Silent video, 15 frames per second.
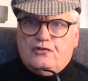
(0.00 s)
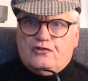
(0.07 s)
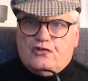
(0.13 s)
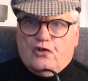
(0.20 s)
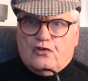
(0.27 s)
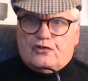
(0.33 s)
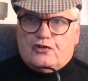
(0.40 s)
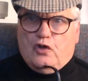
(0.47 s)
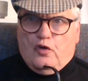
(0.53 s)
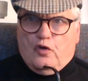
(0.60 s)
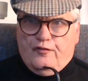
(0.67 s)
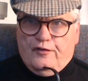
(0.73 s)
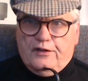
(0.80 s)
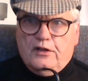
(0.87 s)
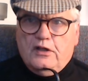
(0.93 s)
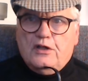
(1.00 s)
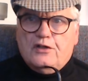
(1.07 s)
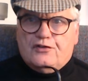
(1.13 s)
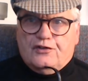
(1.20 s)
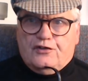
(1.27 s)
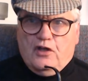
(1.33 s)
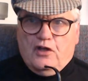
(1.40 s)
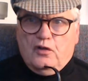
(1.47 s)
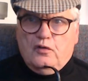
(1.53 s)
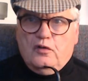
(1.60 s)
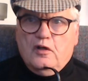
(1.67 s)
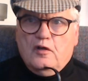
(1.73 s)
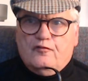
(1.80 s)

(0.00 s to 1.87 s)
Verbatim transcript: shot coffee to go